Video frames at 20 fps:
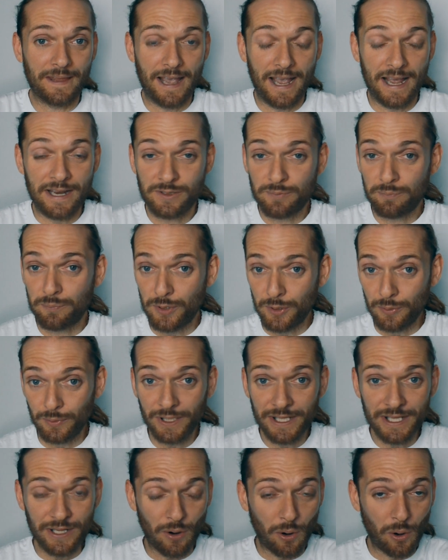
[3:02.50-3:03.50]
It's
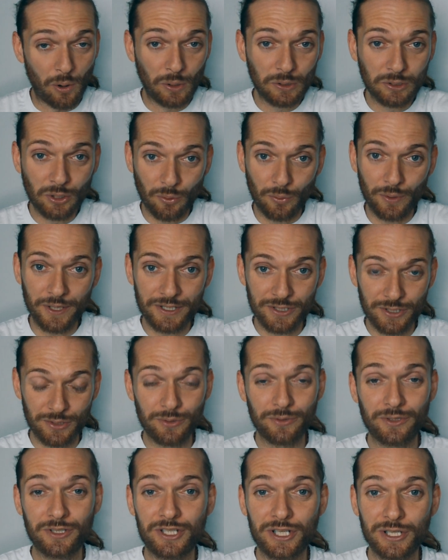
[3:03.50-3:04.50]
purely all going
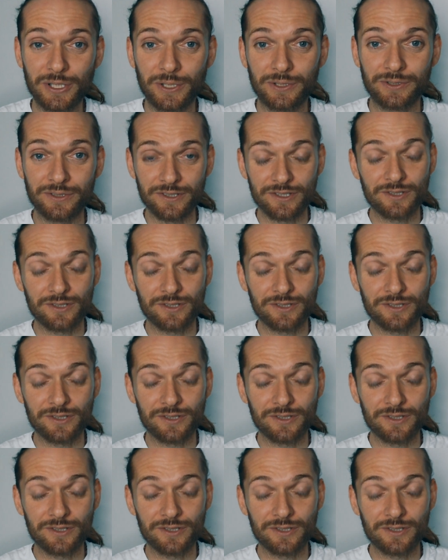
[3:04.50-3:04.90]
to the children.